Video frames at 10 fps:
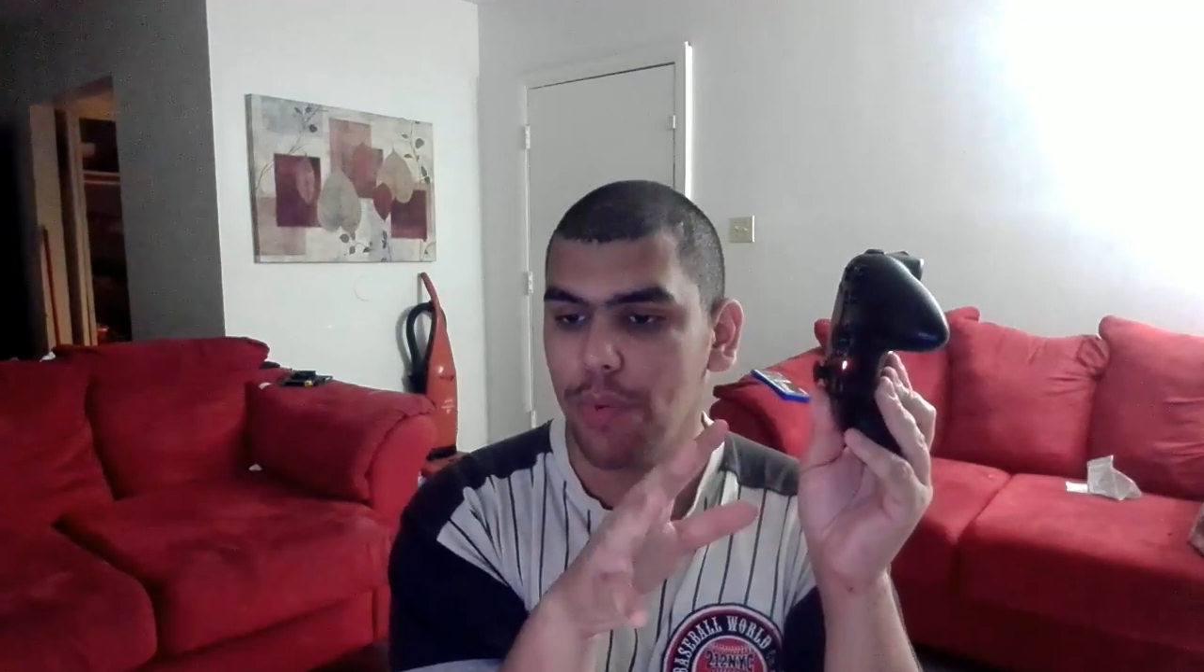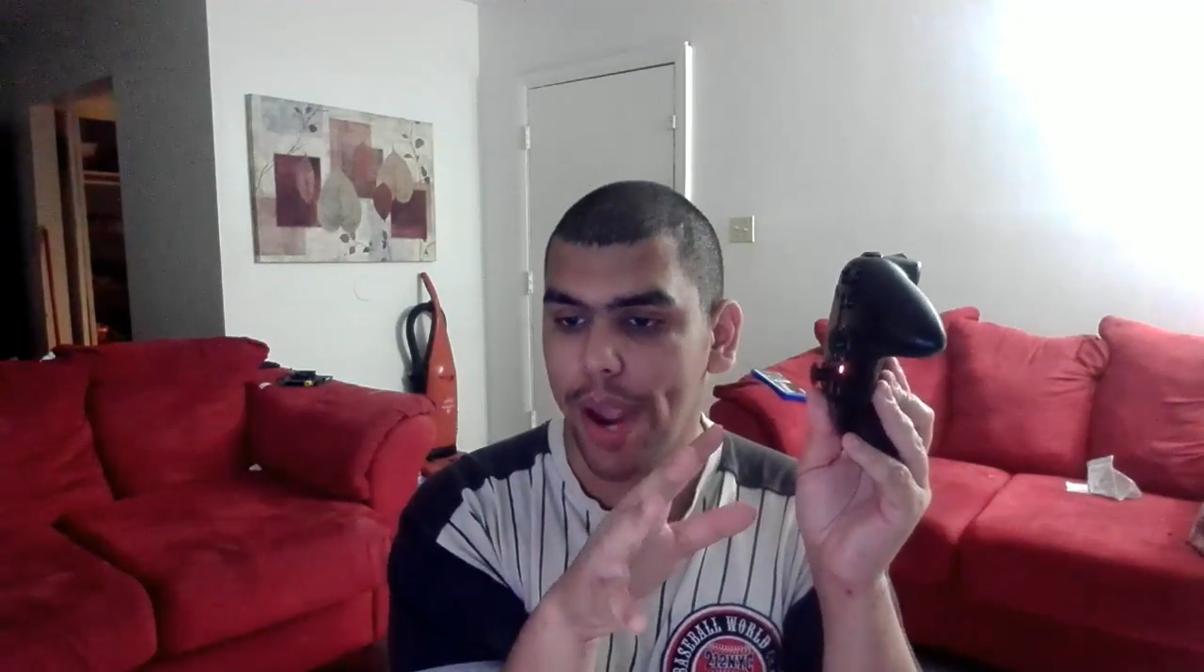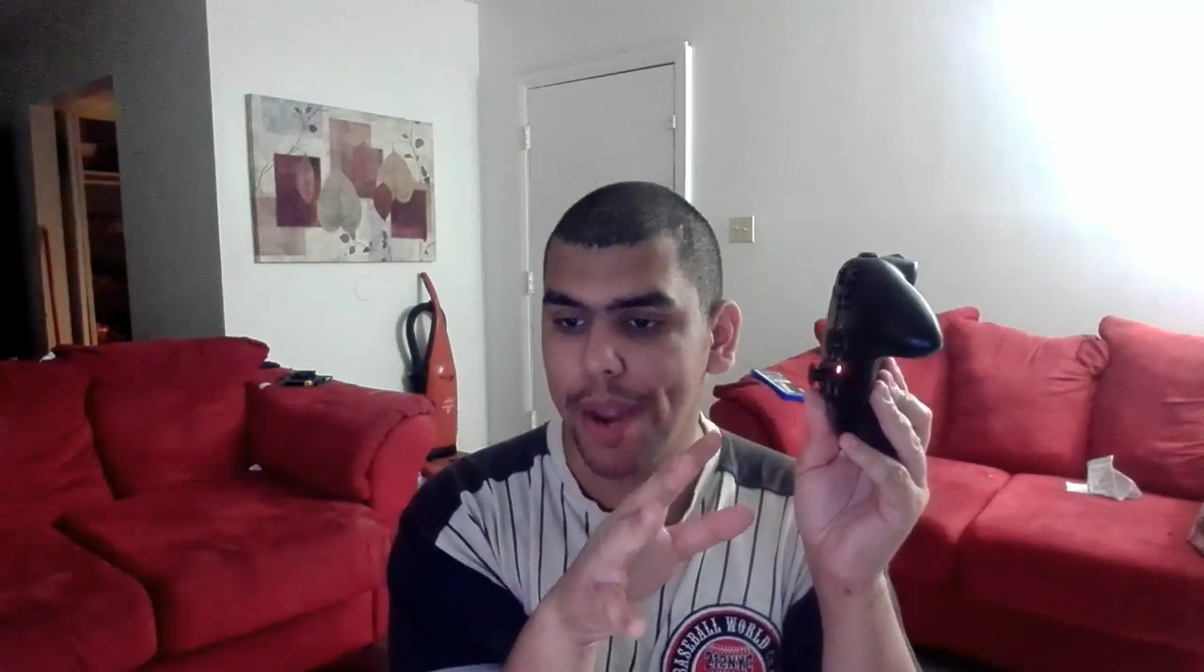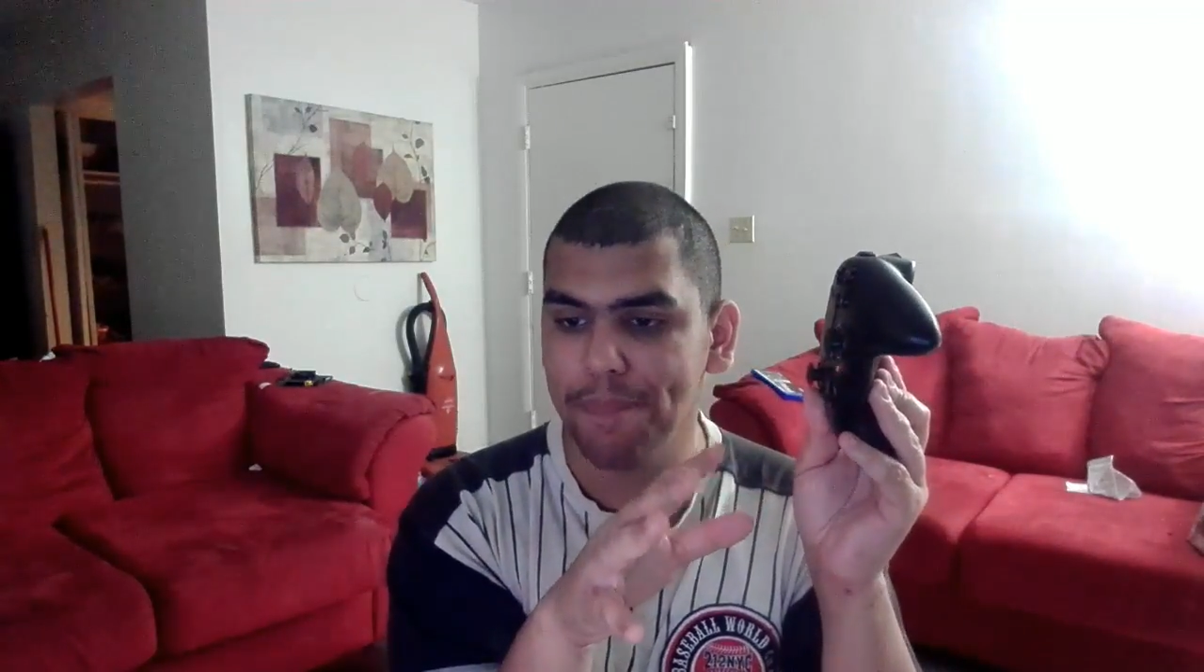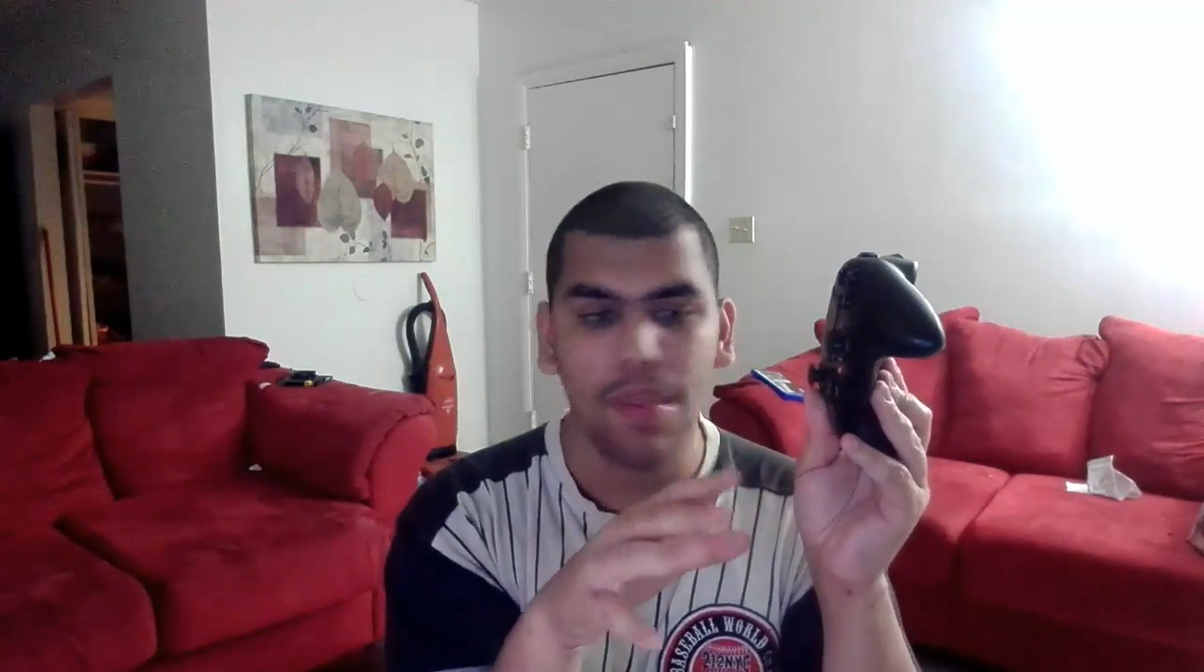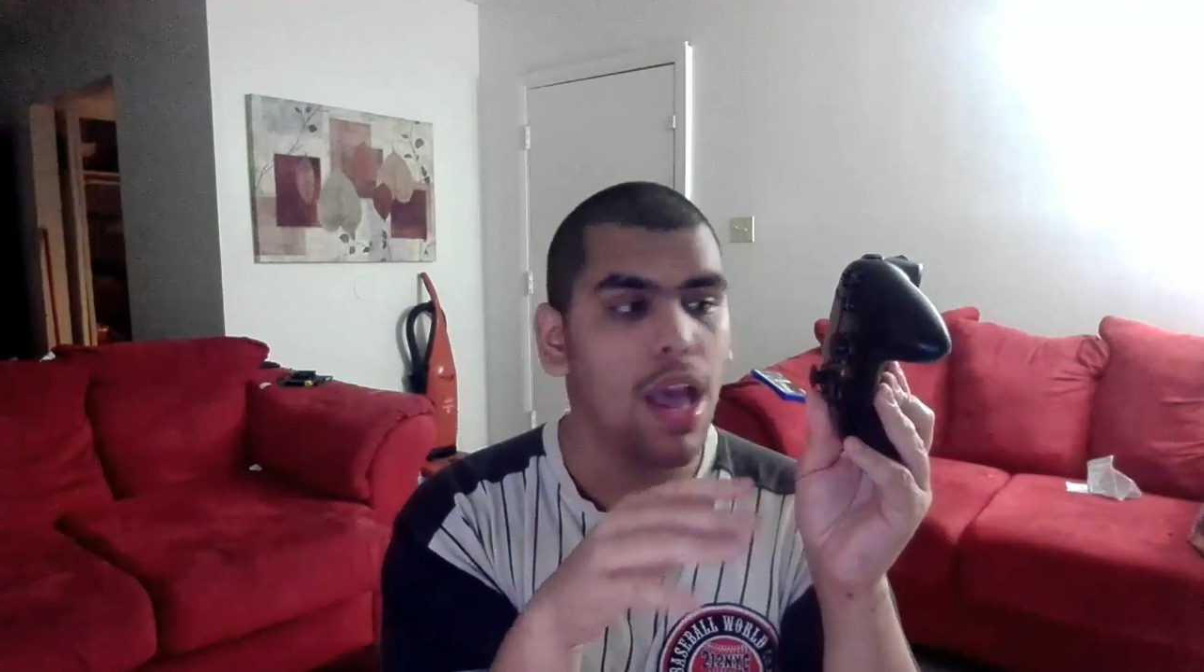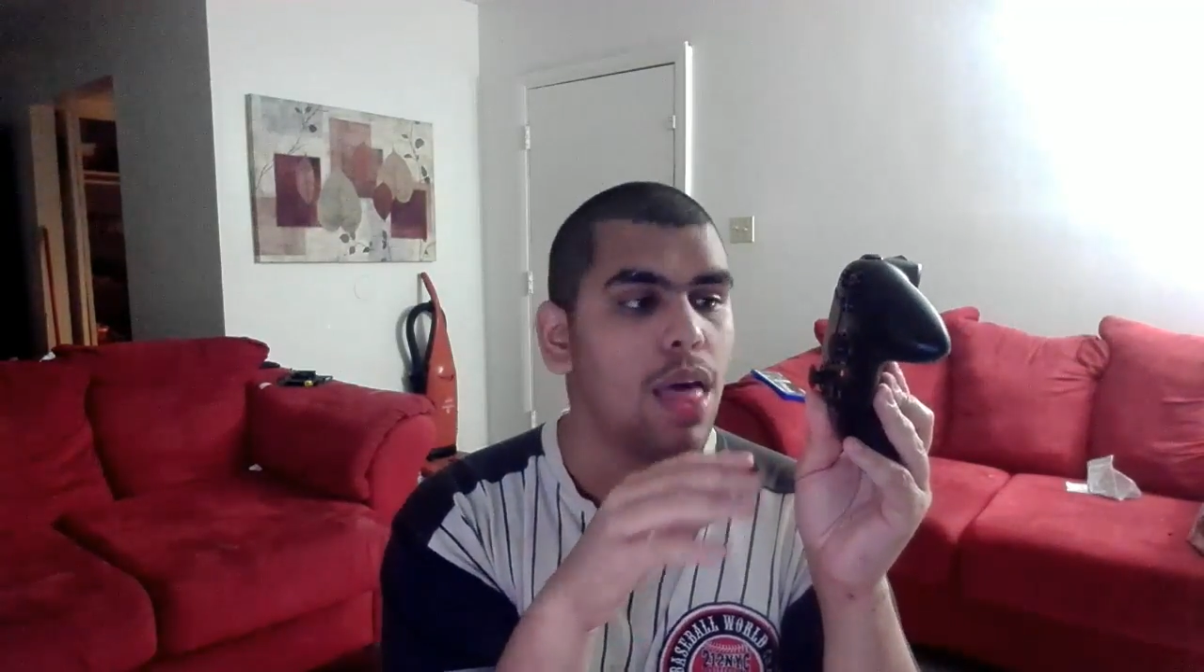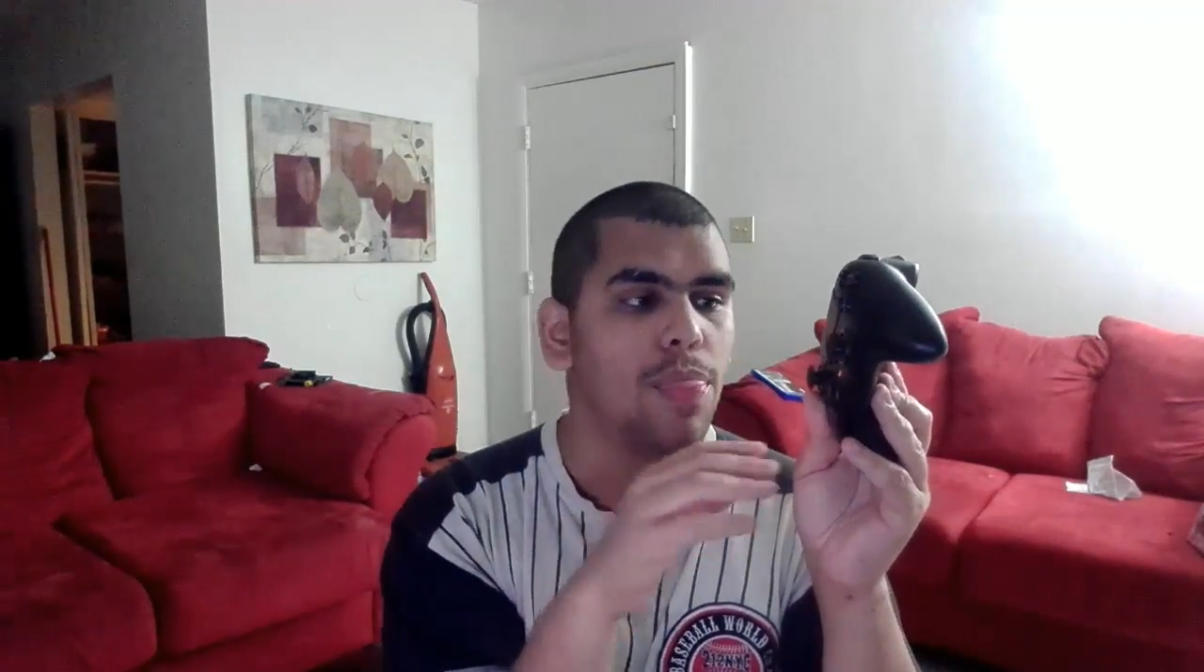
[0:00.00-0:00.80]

great.